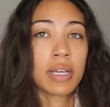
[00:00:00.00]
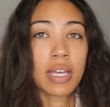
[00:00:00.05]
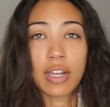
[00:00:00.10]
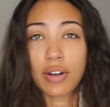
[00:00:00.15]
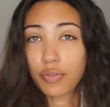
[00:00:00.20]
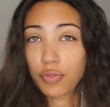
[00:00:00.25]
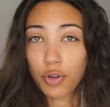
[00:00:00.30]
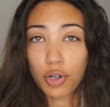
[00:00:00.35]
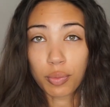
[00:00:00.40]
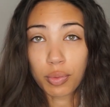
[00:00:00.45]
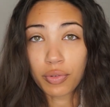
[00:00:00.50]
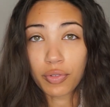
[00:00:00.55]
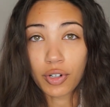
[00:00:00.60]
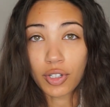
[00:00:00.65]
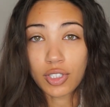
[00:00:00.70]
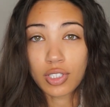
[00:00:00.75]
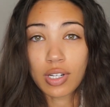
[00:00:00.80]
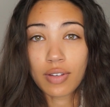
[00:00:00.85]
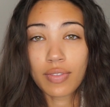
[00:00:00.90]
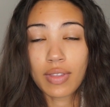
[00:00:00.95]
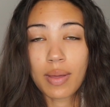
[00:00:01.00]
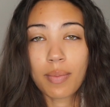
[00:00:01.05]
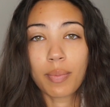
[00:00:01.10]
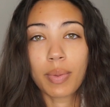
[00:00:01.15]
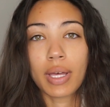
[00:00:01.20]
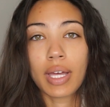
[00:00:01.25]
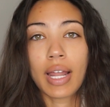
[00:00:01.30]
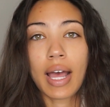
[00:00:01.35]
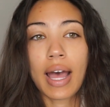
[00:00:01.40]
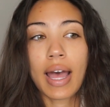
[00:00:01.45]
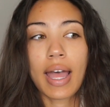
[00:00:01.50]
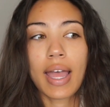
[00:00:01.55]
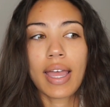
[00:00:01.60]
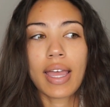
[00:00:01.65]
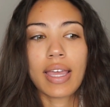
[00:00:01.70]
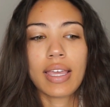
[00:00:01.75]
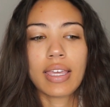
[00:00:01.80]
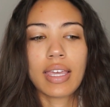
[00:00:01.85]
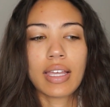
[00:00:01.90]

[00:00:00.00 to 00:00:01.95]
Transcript: an affordable version of them, but I